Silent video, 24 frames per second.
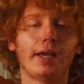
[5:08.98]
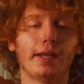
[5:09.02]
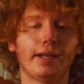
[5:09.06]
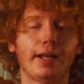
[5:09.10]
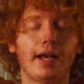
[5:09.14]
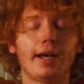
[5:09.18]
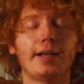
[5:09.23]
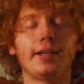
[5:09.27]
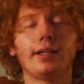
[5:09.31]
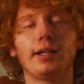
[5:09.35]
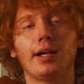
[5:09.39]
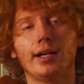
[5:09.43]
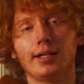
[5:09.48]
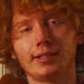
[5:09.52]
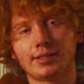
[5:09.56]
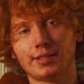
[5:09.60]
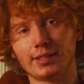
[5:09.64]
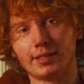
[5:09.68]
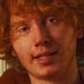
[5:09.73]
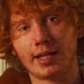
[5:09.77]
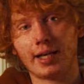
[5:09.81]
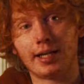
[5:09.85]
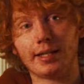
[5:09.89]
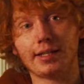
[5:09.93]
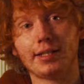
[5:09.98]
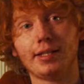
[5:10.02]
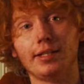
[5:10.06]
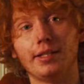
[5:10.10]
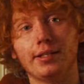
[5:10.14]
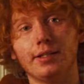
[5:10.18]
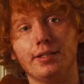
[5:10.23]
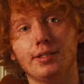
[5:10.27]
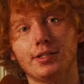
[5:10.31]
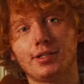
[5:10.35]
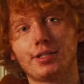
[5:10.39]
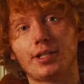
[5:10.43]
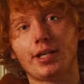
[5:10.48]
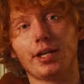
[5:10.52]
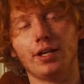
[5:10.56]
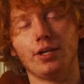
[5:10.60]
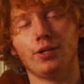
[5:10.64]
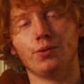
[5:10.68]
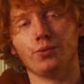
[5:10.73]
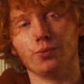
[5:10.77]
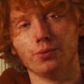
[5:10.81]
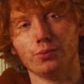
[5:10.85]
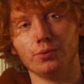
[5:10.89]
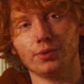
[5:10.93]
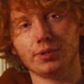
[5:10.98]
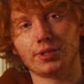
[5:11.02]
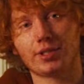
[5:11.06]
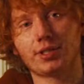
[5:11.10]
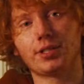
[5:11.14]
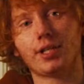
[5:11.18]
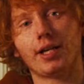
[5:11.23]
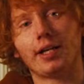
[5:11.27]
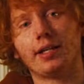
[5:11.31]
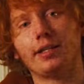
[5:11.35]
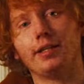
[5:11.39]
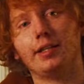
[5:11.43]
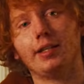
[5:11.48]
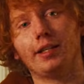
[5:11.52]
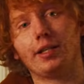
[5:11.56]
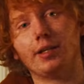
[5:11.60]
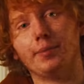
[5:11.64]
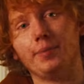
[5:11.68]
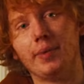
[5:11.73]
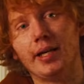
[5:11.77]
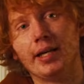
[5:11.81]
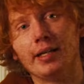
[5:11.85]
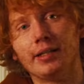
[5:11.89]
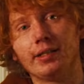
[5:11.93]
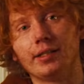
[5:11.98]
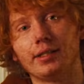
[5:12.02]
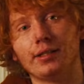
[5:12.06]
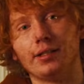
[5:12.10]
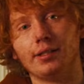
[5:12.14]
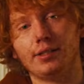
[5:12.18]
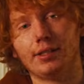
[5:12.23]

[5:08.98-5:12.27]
and adding on to that, he is K. Rool's second in command in the